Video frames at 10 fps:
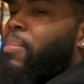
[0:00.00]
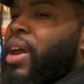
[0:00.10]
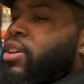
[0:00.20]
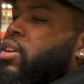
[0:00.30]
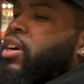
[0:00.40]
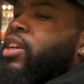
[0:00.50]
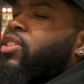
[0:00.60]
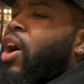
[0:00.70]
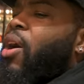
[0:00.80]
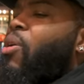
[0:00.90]
Like, man, you
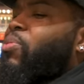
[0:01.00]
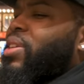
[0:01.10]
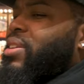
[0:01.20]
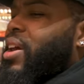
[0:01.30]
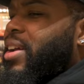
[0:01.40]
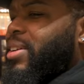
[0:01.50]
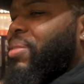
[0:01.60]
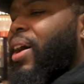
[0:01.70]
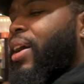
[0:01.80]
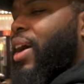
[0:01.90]
looking tall today.
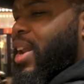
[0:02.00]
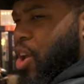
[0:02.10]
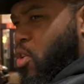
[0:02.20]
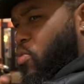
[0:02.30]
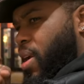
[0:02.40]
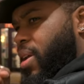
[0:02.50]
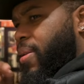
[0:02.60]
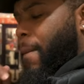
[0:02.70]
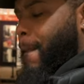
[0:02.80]
Like, I know, right?